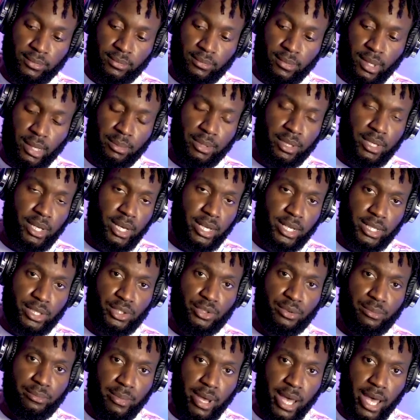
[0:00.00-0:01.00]
Maybe not as
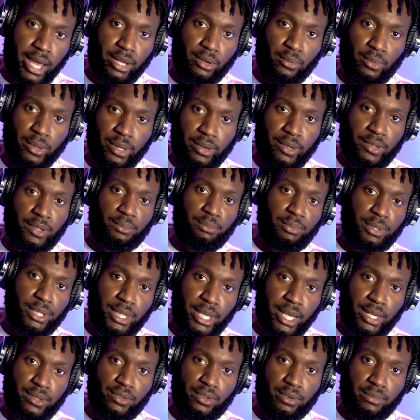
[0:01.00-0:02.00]
dramatic. We don't have to be
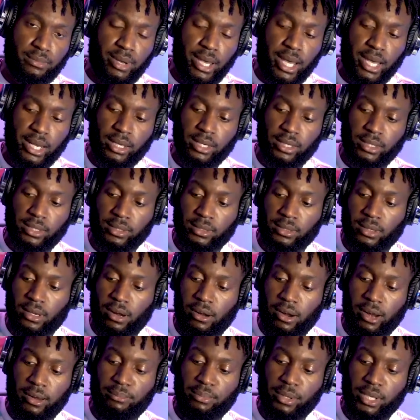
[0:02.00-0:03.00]
that dramatic.
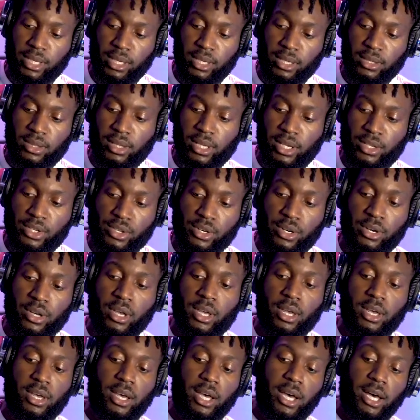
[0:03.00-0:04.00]
R.I.P. Heath Ledger.
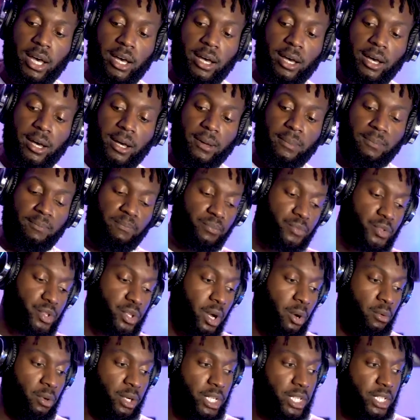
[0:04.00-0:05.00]
So I
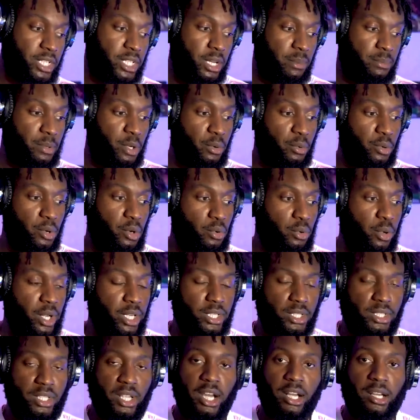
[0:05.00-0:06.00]
wanted to come here real quick
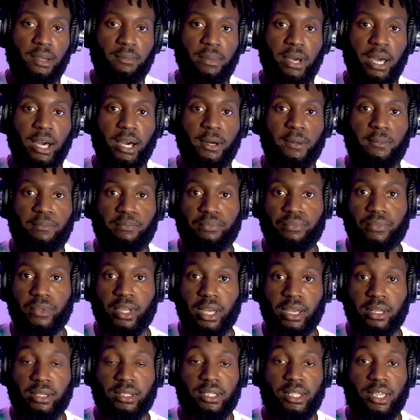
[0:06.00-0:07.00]
and talk about
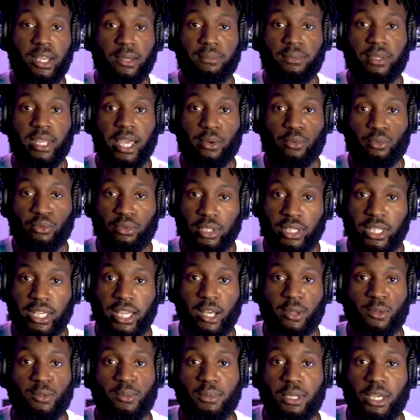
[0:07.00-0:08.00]
a tip that really
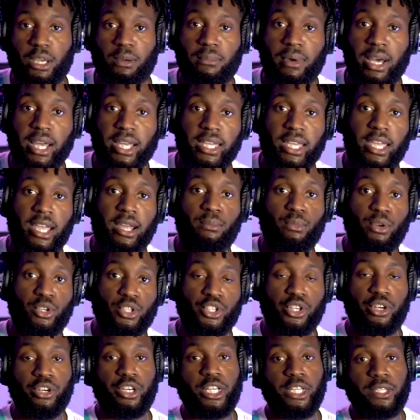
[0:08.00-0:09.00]
helped me on my camera
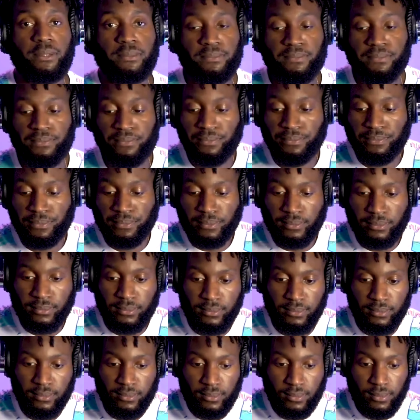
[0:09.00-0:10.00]
journey.
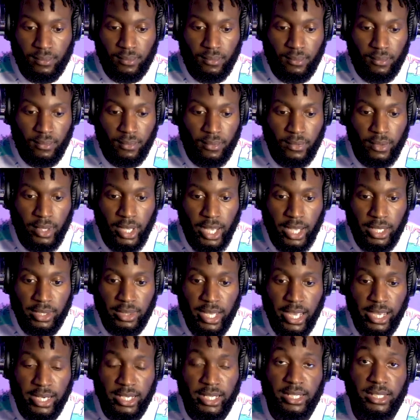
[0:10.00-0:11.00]
And
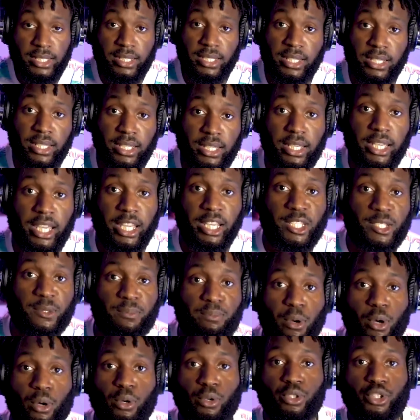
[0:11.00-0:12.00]
that is the
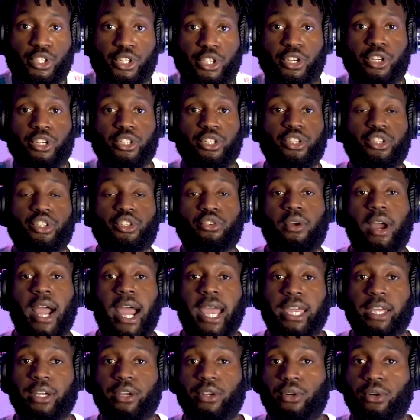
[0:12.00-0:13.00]
exposure
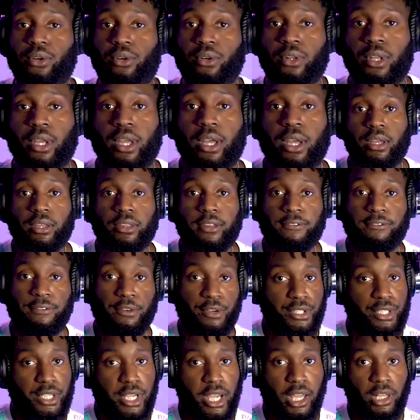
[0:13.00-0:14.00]
triangle. The
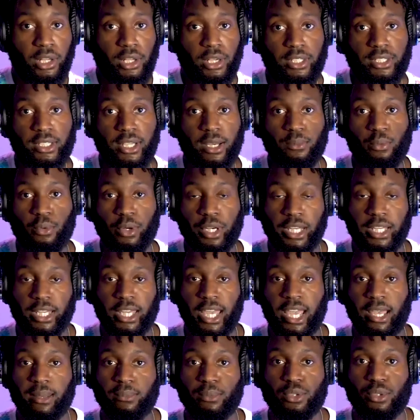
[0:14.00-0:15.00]
first thing I looked up when it
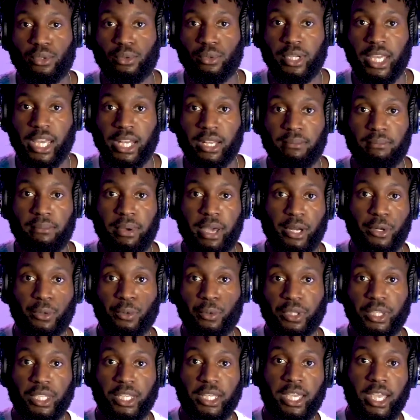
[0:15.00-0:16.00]
came to getting better
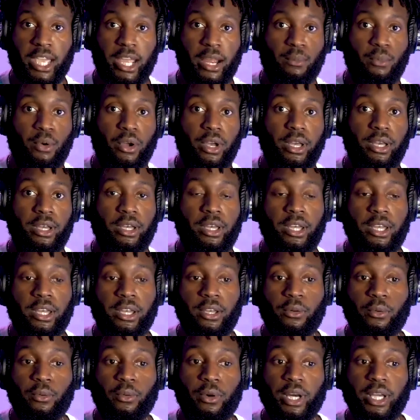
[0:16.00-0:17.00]
with the camera
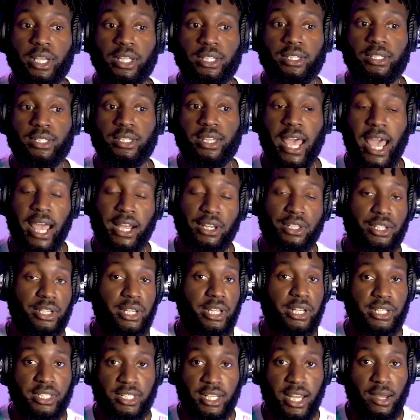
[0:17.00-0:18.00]
was actually
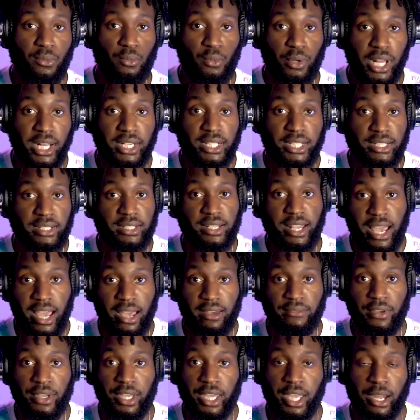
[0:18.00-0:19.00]
at a time when I didn't
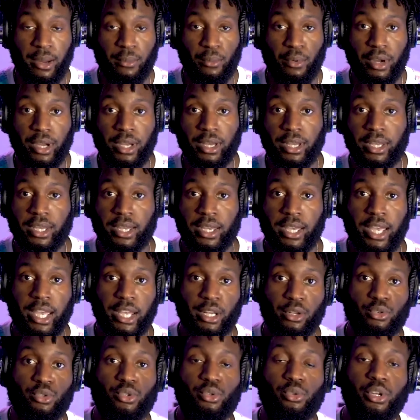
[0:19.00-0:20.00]
have a camera, and
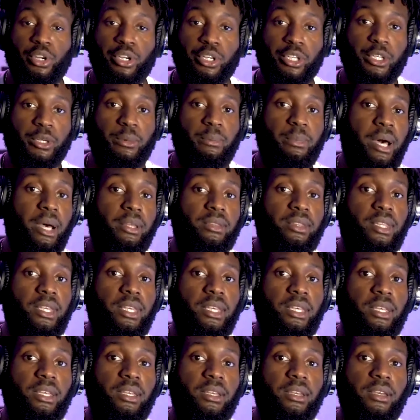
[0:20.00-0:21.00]
it was learning about
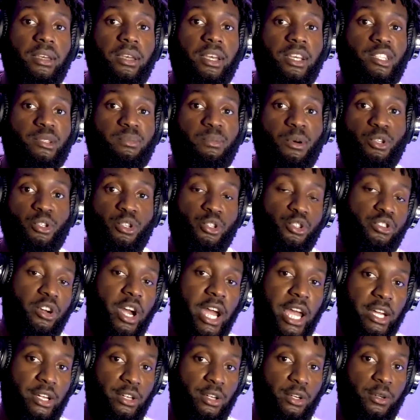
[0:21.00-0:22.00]
the exposure
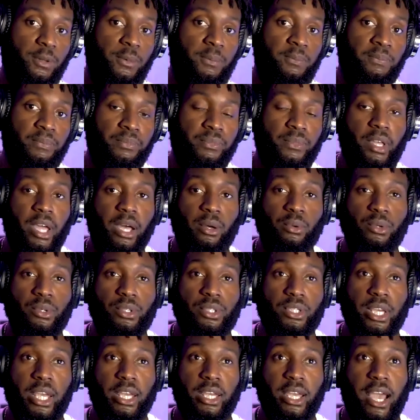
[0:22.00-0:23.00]
triangle. I will
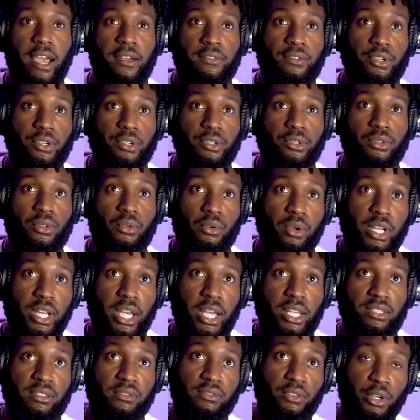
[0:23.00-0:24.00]
say after 3
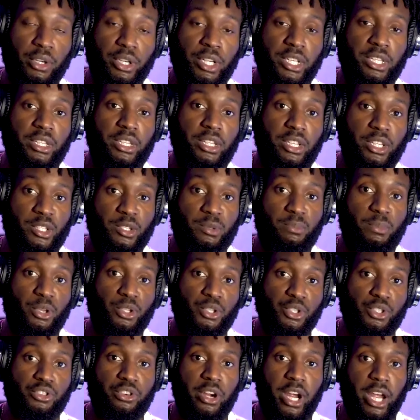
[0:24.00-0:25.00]
days of learning the
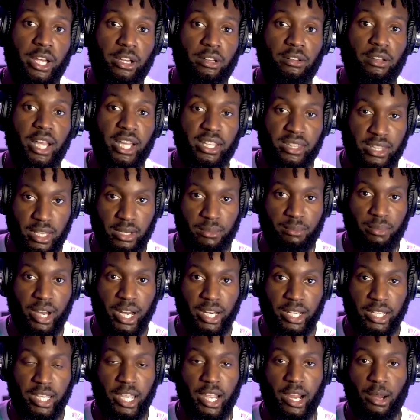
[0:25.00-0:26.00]
exposure triangle, I then bought
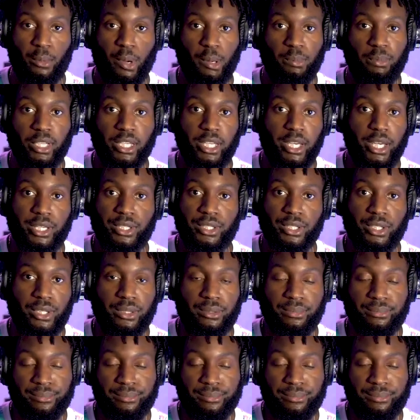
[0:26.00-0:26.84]
a camera because